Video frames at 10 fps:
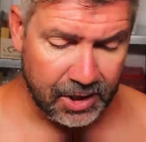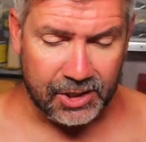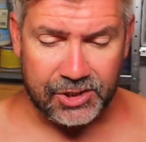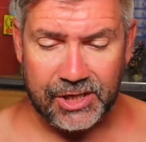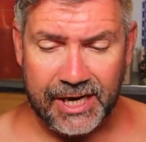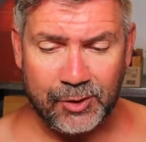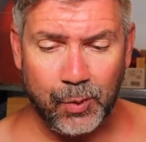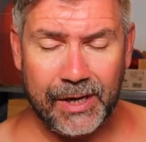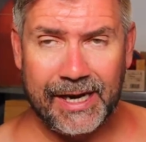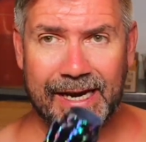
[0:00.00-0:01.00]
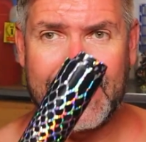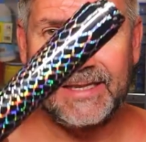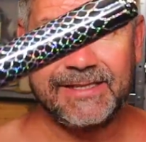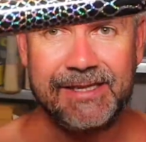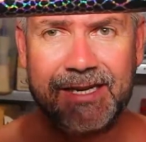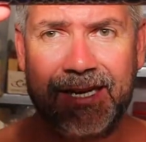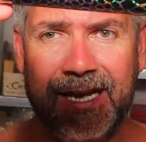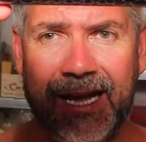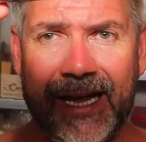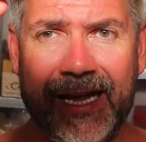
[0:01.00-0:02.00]
So the next one is
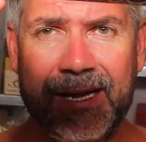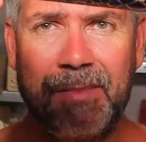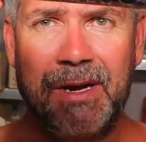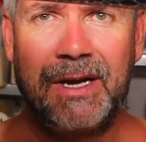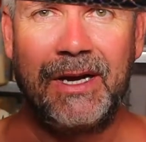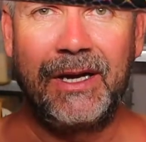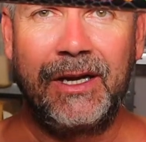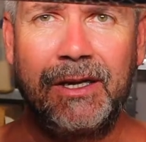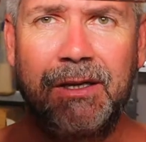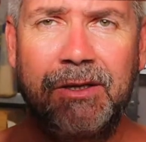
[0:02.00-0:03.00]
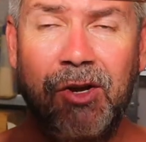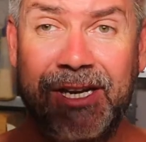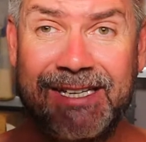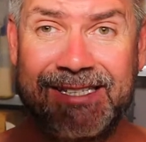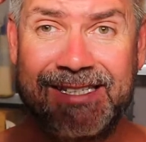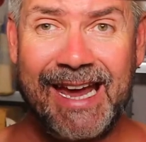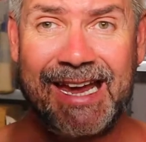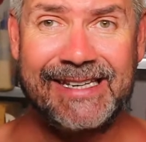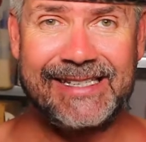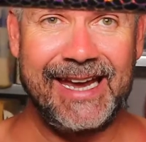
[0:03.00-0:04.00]
like a
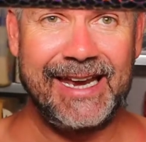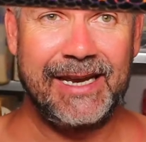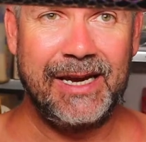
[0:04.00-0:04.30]
snake skin,